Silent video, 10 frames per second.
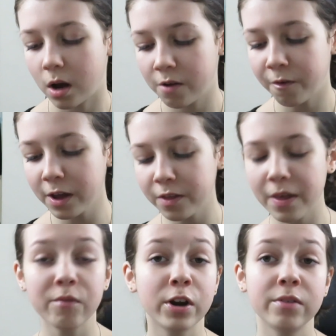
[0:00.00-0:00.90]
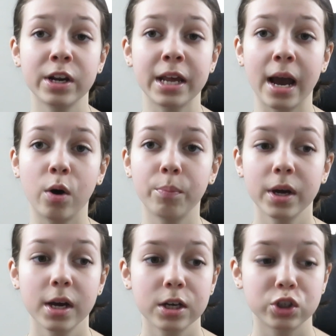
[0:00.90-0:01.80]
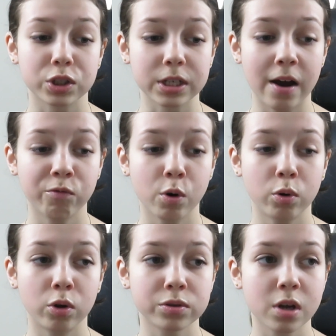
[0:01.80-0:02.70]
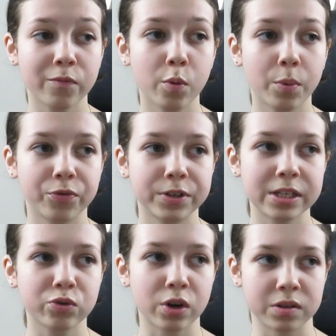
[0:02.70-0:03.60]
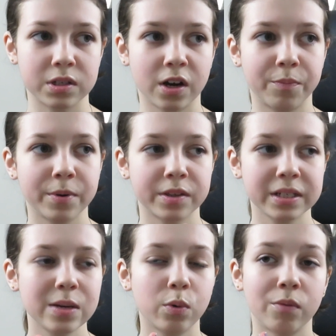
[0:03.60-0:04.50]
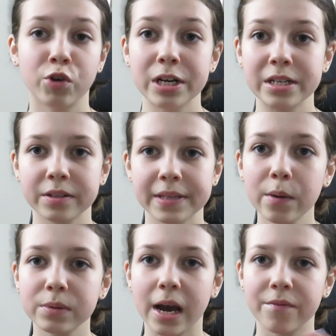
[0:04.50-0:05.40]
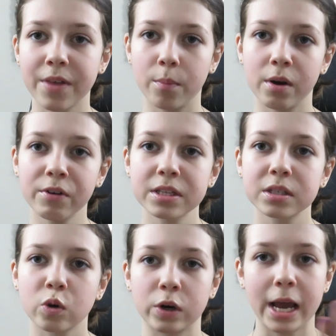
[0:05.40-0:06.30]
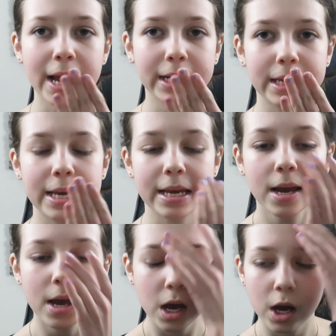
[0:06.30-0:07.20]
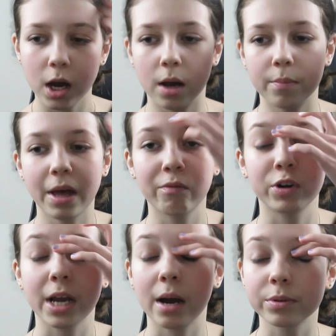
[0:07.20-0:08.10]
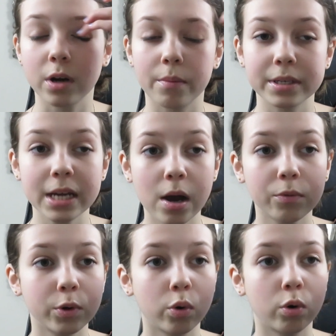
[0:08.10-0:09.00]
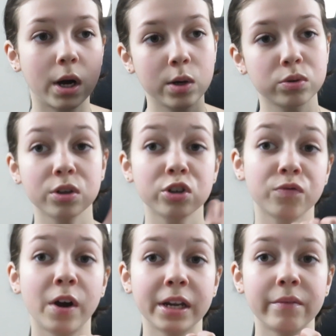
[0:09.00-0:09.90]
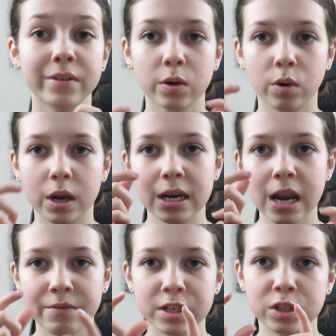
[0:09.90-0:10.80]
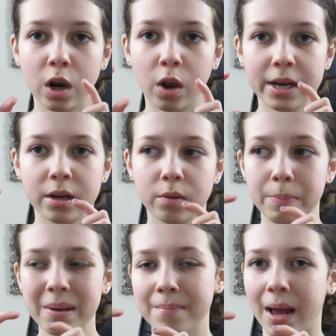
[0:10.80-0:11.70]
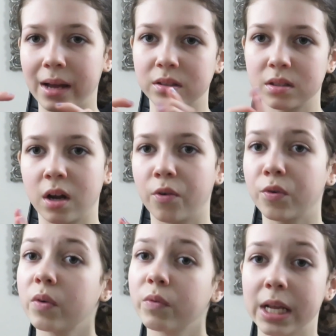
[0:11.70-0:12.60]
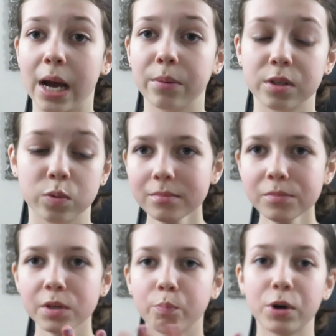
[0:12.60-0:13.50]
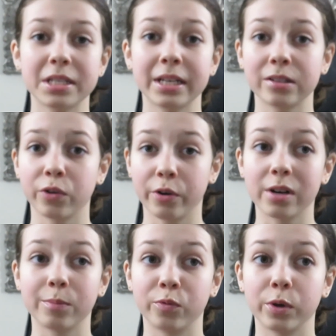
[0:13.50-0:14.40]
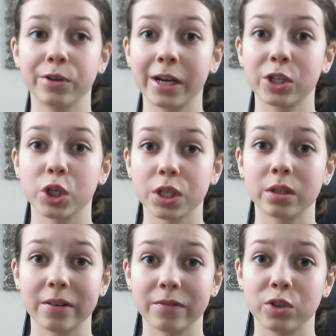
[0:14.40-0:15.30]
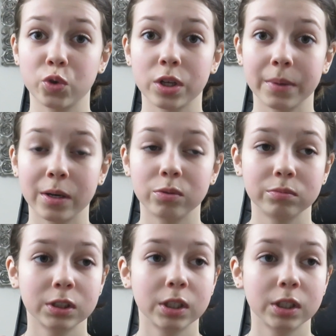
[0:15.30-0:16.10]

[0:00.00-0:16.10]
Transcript: I find that they really, really help just to have roll-ons. I've got one for de-stress and stuff, but the sleep one really does help to have that on my wrists or on a hanky. That really helps to calm me down. Or I also just find having little lavender bean bags and stuff really helps as well. Bread sticks are incredible for when you're anxious. I'd definitely try them out.